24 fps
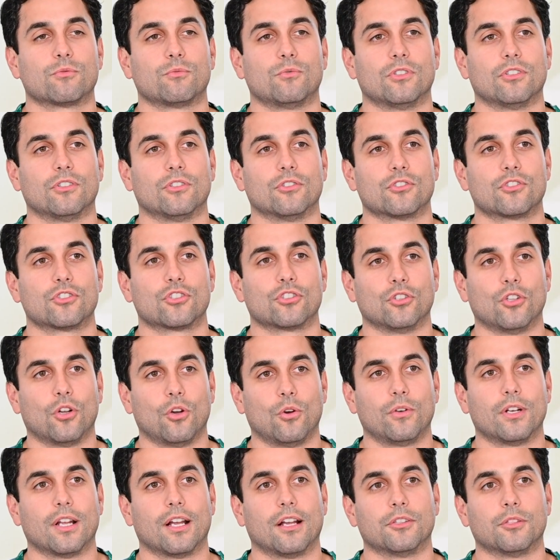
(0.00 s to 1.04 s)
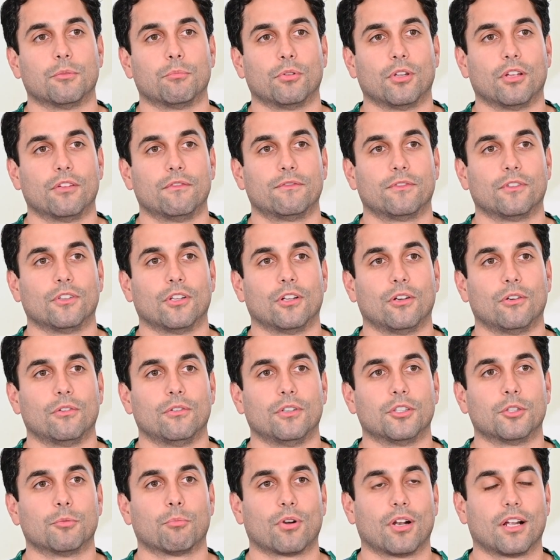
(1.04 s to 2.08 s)
will slow down the blood flow
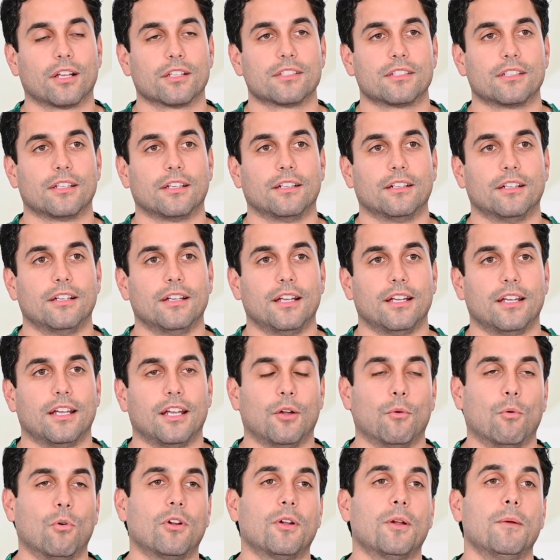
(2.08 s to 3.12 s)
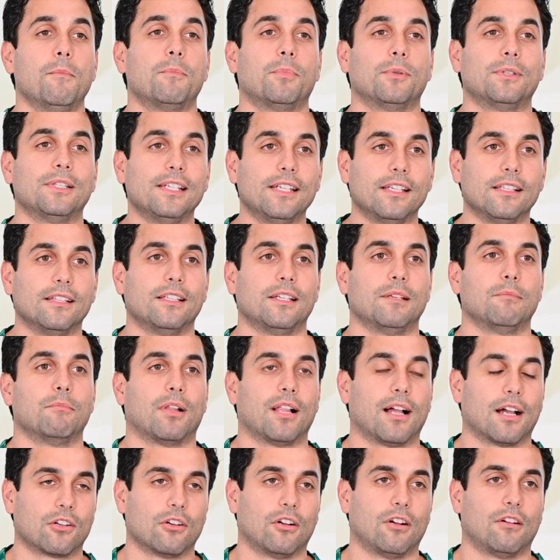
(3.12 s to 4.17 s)
in the prostate. It won't completely
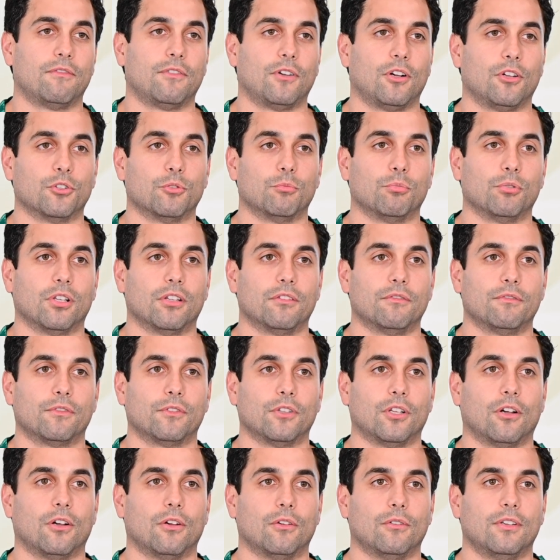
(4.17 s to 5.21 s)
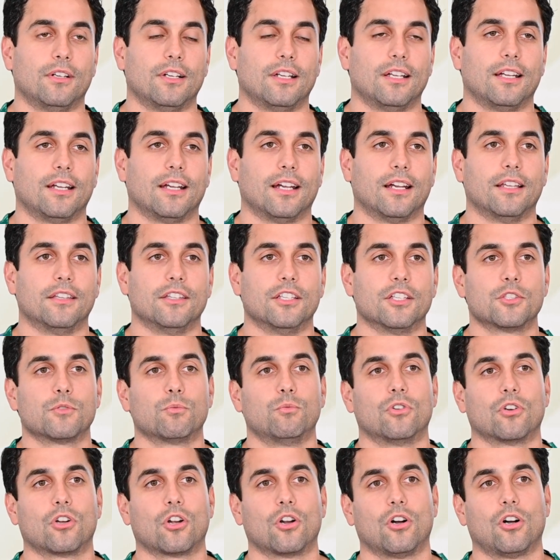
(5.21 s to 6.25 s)
block off all the blood flow, and this
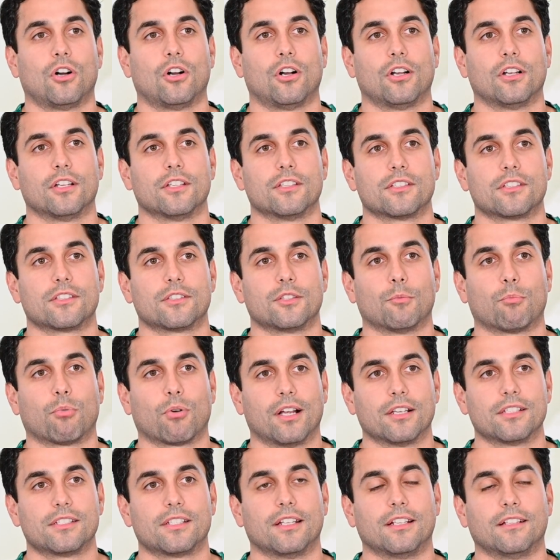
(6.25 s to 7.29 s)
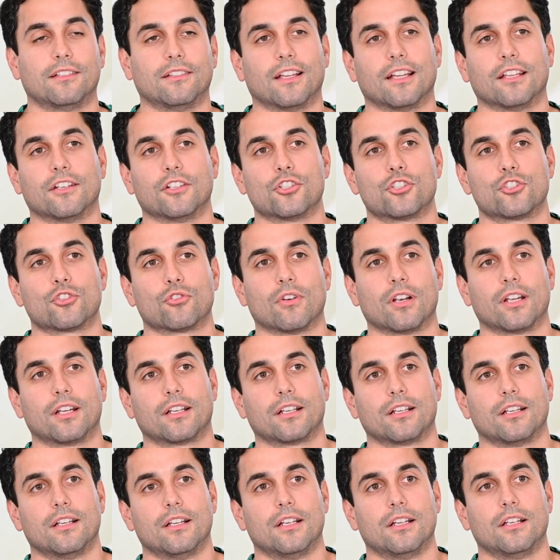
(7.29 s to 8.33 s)
will cause the prostate gland to
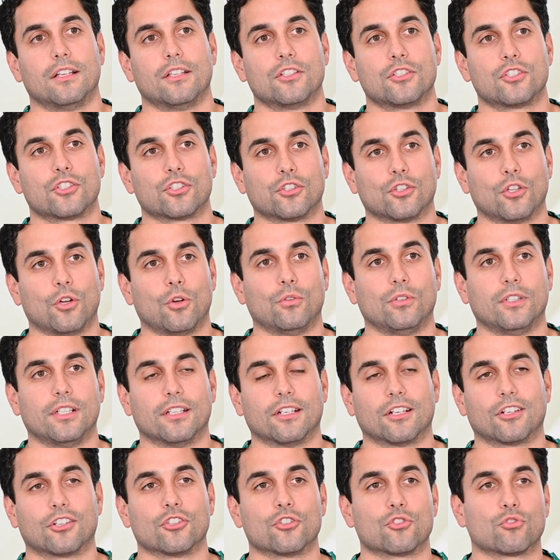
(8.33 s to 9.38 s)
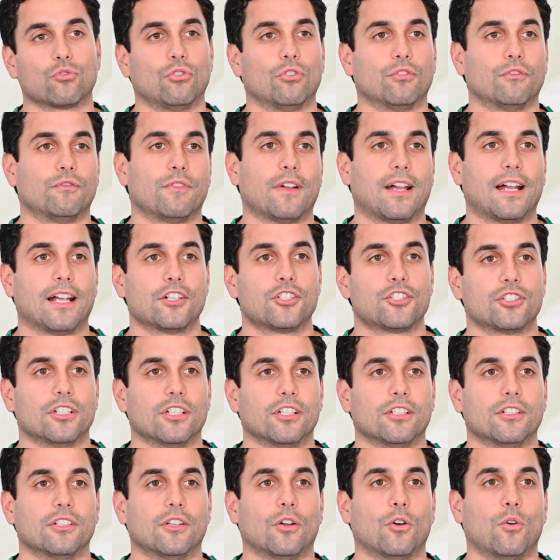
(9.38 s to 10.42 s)
shrink slowly in a controlled
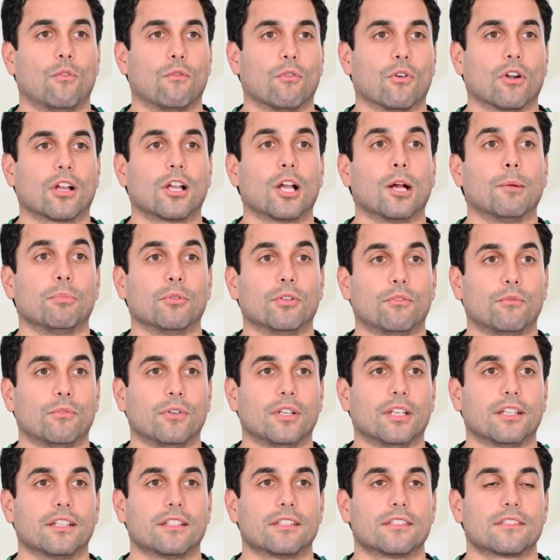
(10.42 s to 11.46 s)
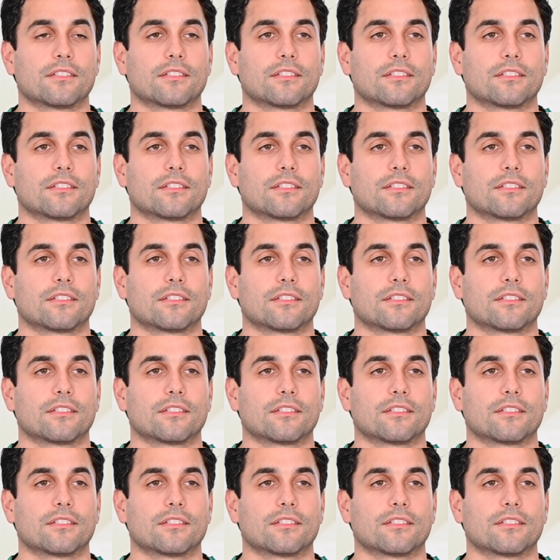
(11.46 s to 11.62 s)
fashion over a couple of weeks.